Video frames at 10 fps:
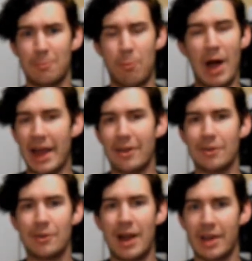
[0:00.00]
wire
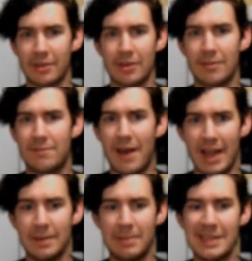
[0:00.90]
or other
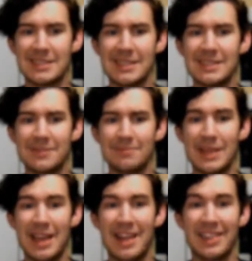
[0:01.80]
fine pieces.
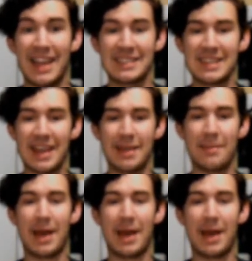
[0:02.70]
Last time